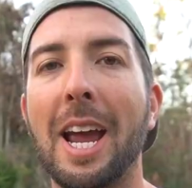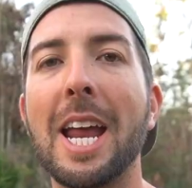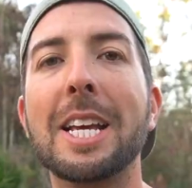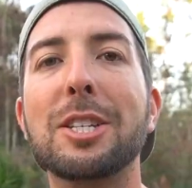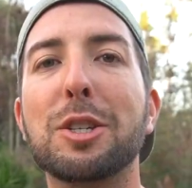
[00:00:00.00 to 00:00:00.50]

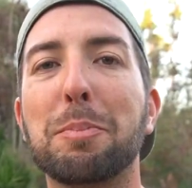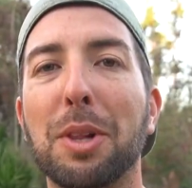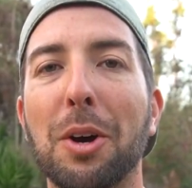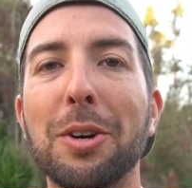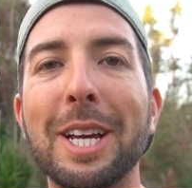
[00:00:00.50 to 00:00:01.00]
It
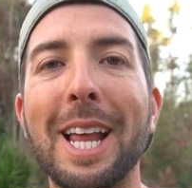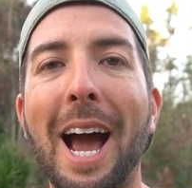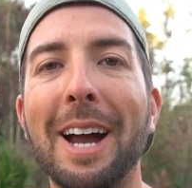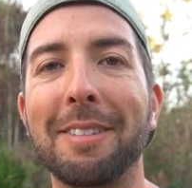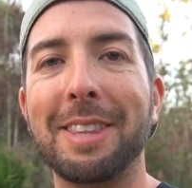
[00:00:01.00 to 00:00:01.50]
exploded
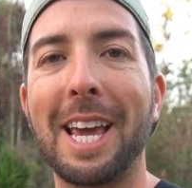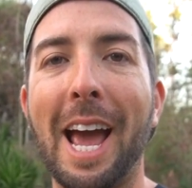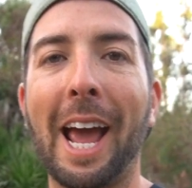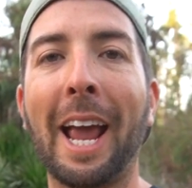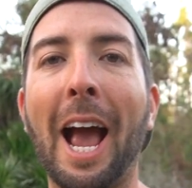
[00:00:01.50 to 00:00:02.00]
out of the
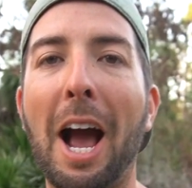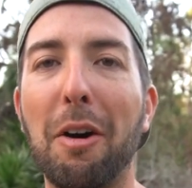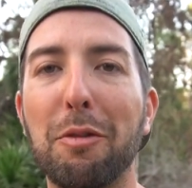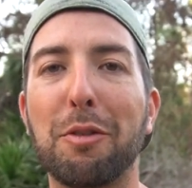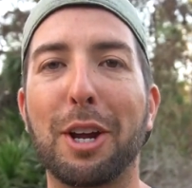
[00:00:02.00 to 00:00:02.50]
egg.
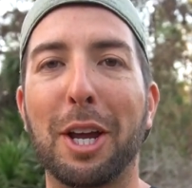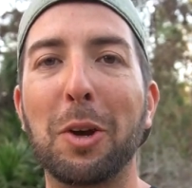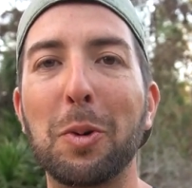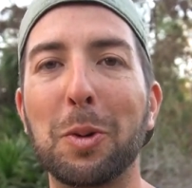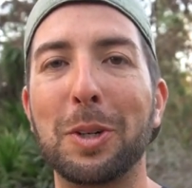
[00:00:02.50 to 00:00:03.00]
How freaking
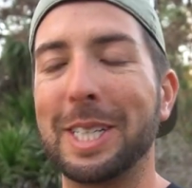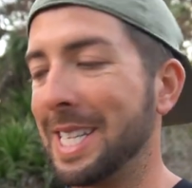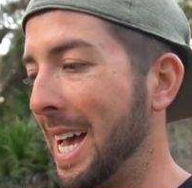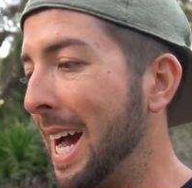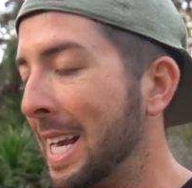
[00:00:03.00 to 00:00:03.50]
cool
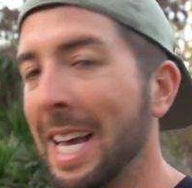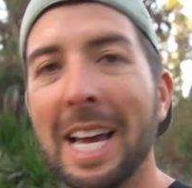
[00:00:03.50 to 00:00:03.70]
is that?